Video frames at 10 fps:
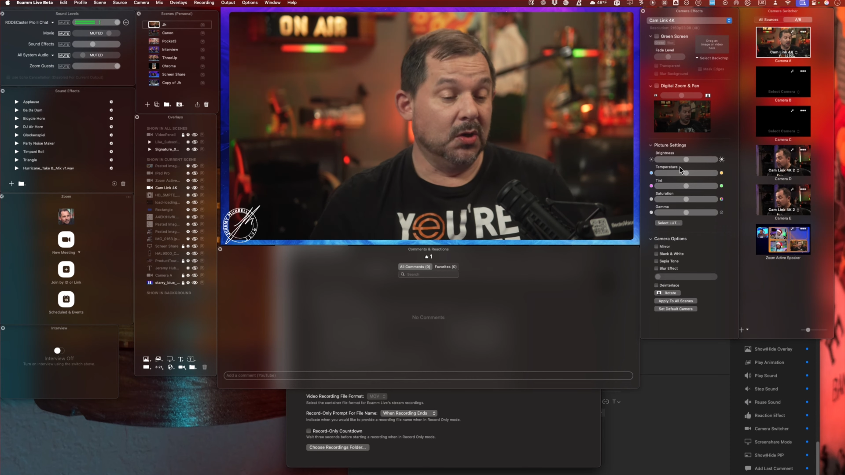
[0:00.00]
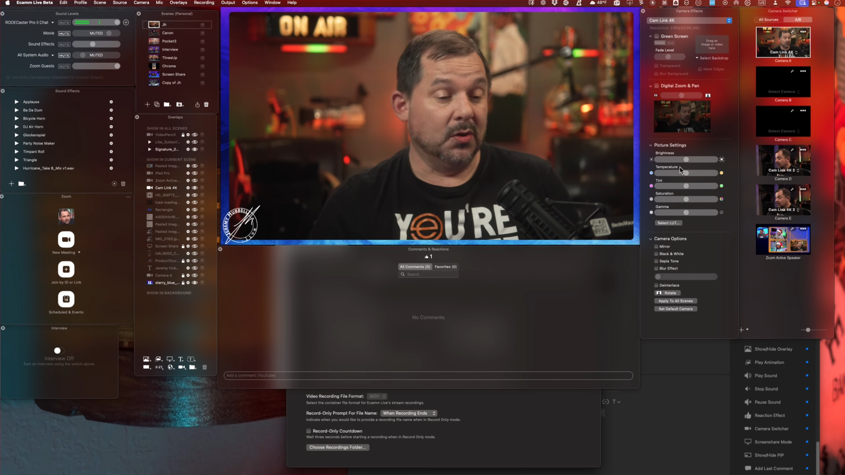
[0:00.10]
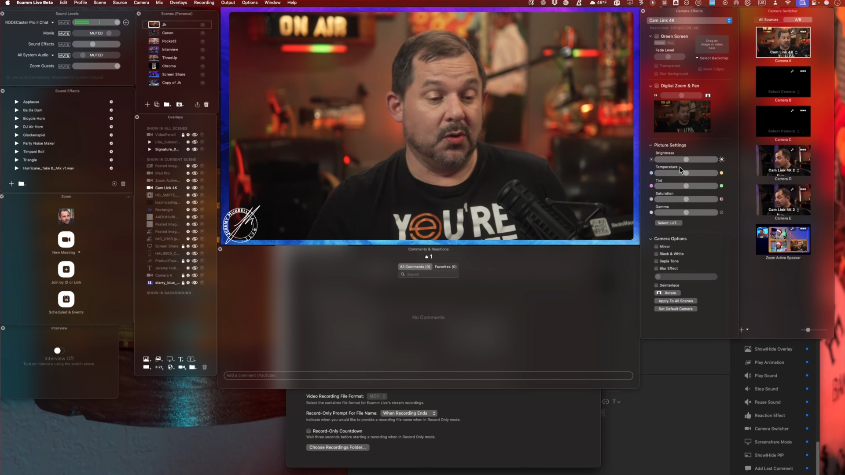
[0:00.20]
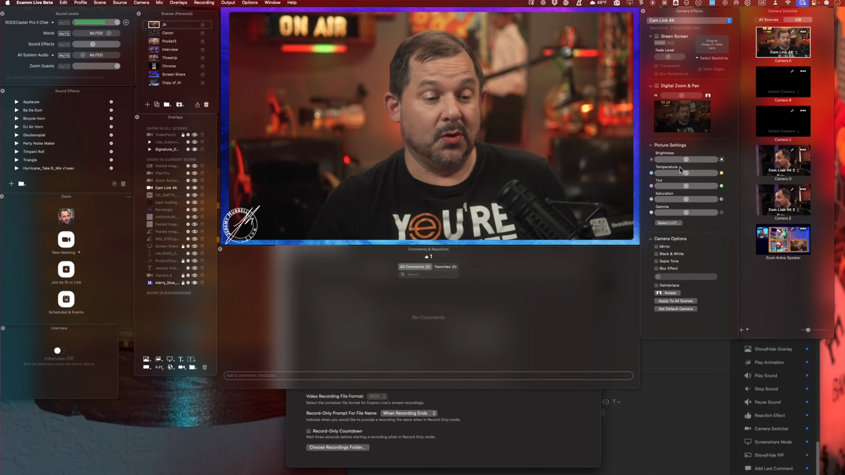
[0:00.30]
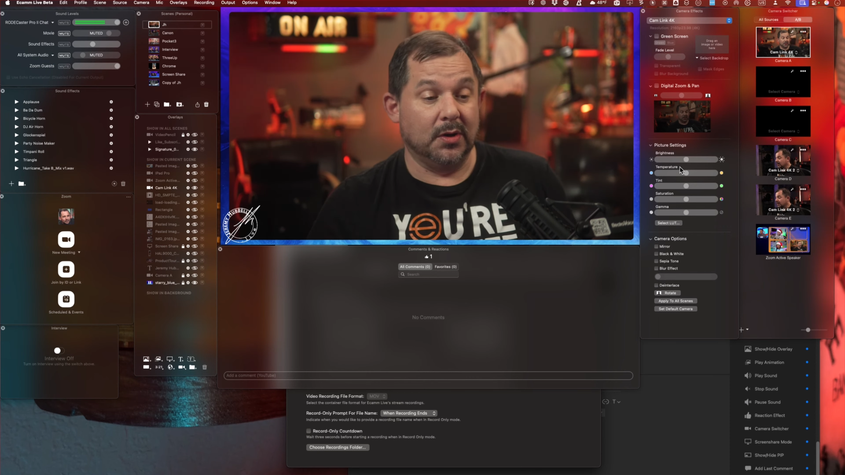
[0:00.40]

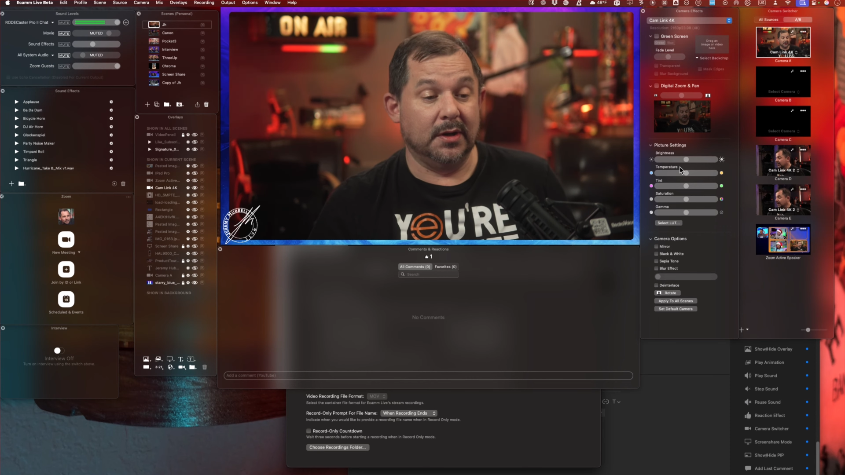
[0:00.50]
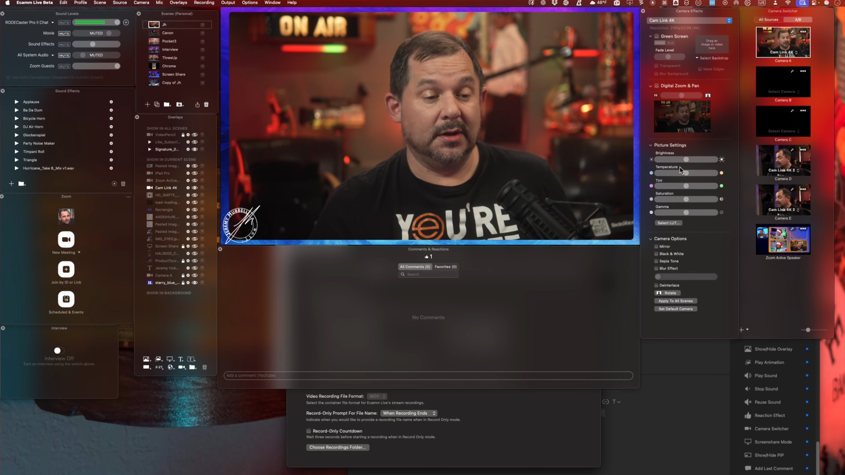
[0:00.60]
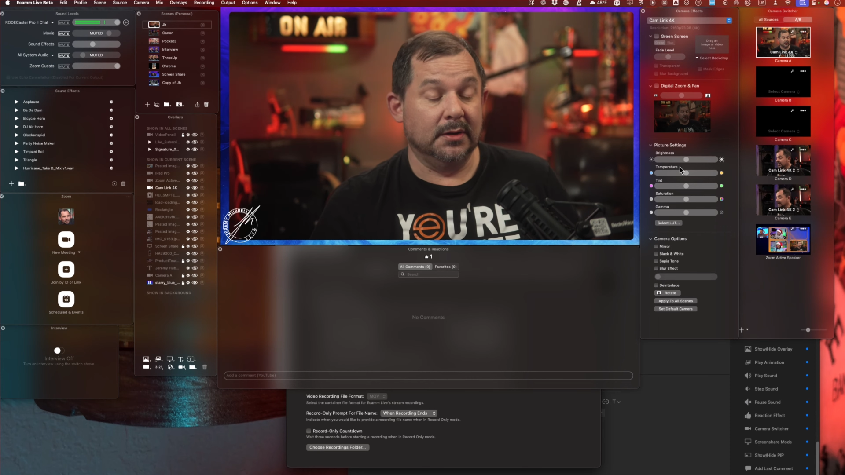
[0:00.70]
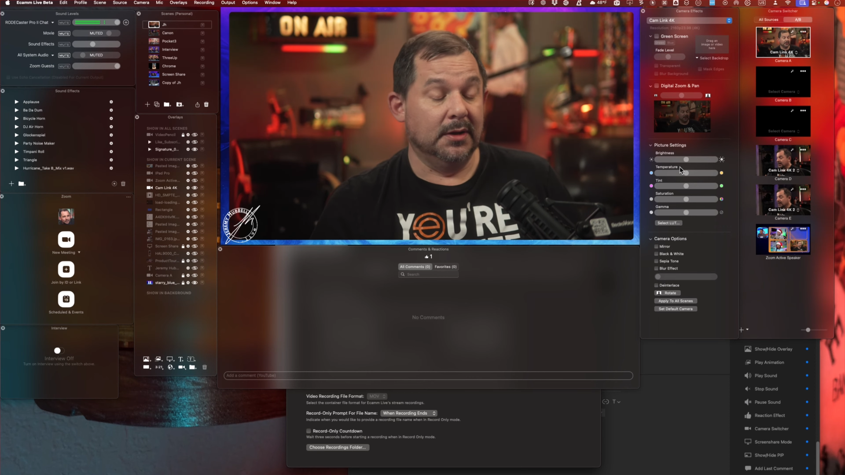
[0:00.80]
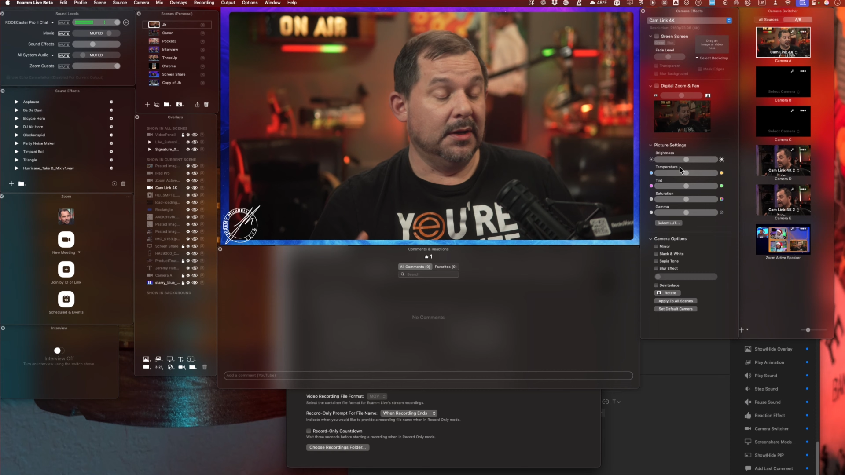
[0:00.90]
or